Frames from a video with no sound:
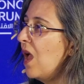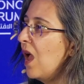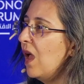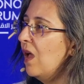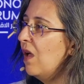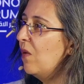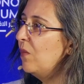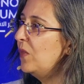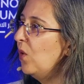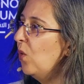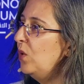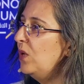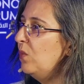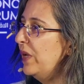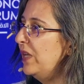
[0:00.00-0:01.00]
The
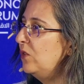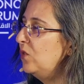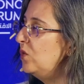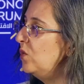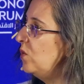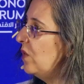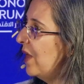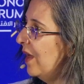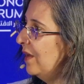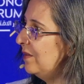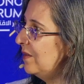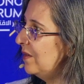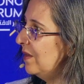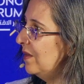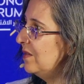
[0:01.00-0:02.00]
only way to do
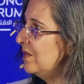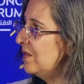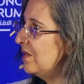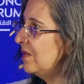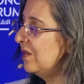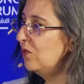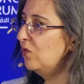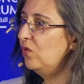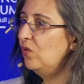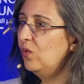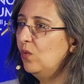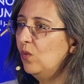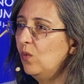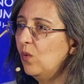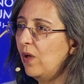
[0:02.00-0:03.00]
that is
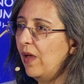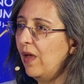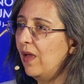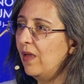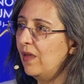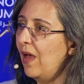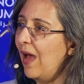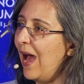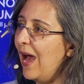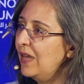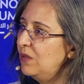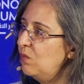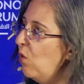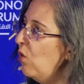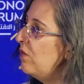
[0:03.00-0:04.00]
to
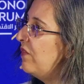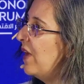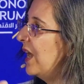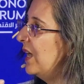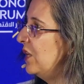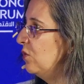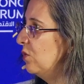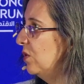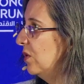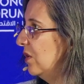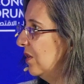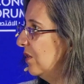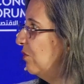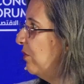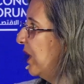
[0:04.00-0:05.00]
add more value
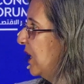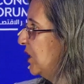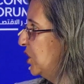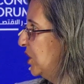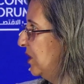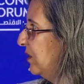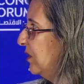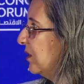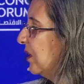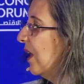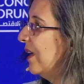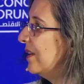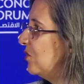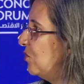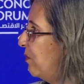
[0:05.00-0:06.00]
creation,
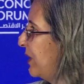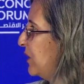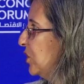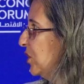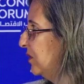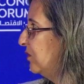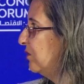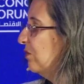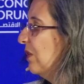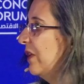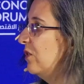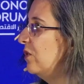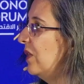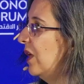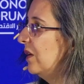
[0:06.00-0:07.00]
as you mentioned,
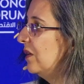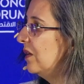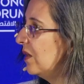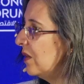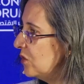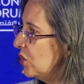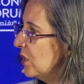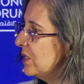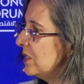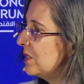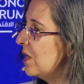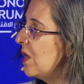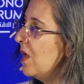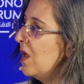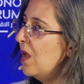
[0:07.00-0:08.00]
rather than
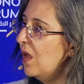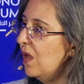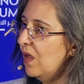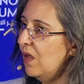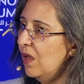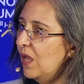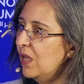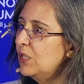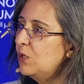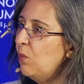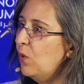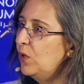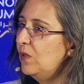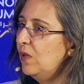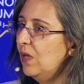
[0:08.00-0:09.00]
just
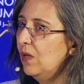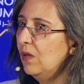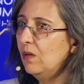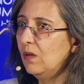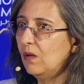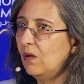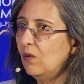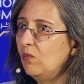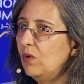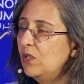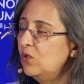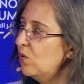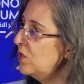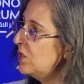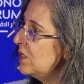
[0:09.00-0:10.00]
exporting
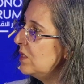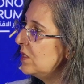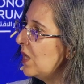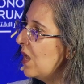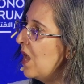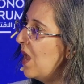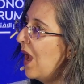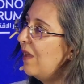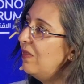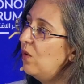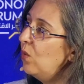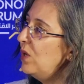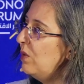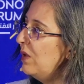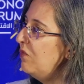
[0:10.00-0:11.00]
resources. And the
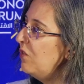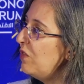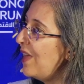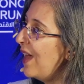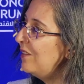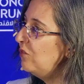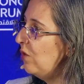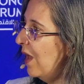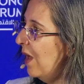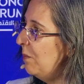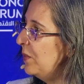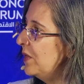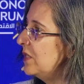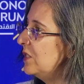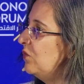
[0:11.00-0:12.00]
only way for that to
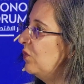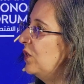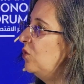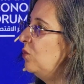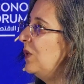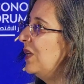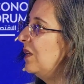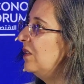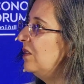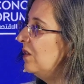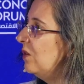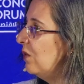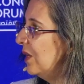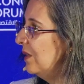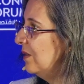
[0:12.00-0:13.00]
happen is for it to be
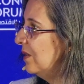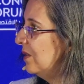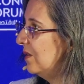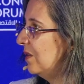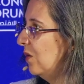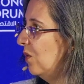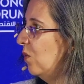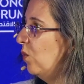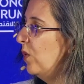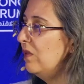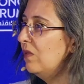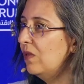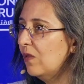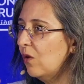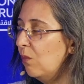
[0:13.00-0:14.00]
integrated
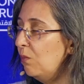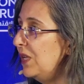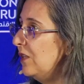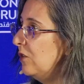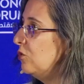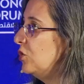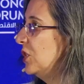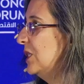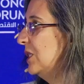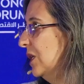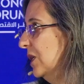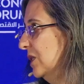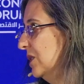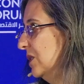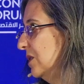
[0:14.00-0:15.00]
with complete
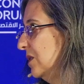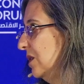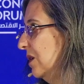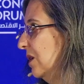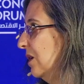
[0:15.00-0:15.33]
logistics